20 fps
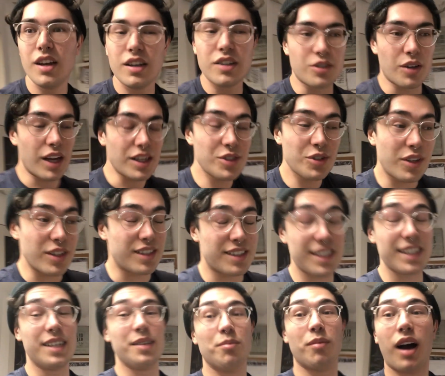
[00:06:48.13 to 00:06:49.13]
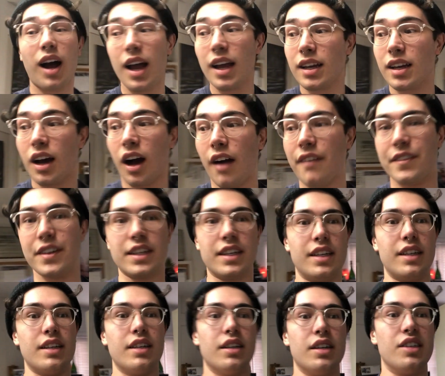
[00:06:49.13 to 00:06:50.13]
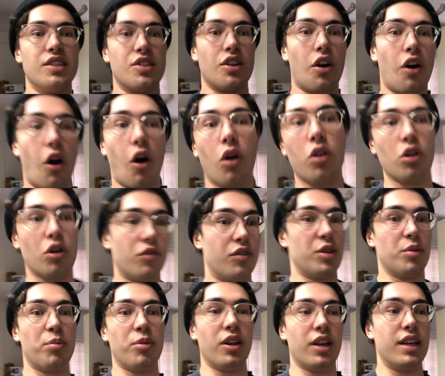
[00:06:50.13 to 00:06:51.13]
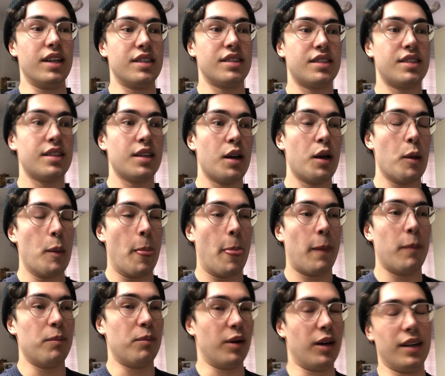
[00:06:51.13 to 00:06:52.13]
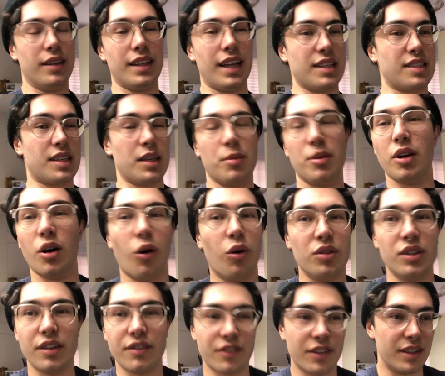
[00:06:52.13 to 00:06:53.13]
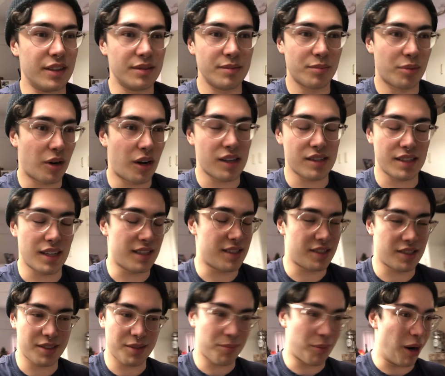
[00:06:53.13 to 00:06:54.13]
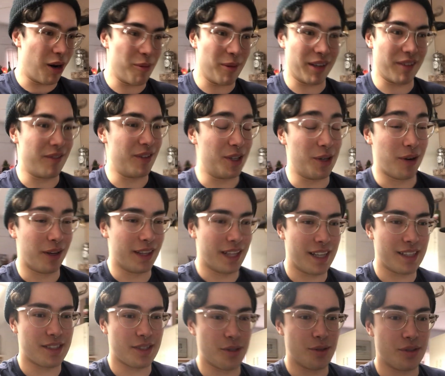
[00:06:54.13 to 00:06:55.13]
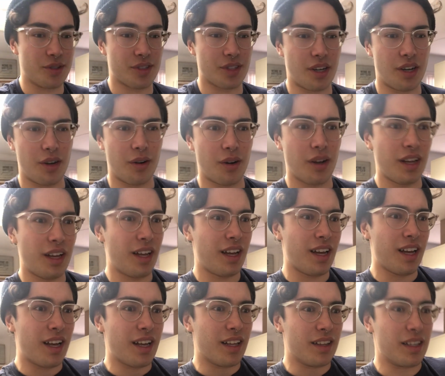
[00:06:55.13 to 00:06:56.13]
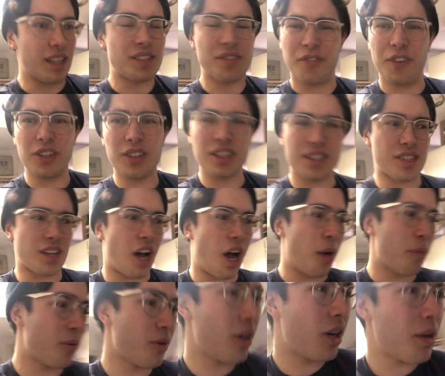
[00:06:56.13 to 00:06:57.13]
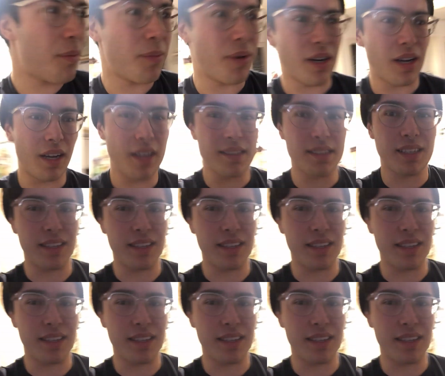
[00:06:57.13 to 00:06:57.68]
So as you can see, my coffee gear is all over the place, but that's gonna be a whole different process. Probably make a video on that too. So let's fill this hopper up.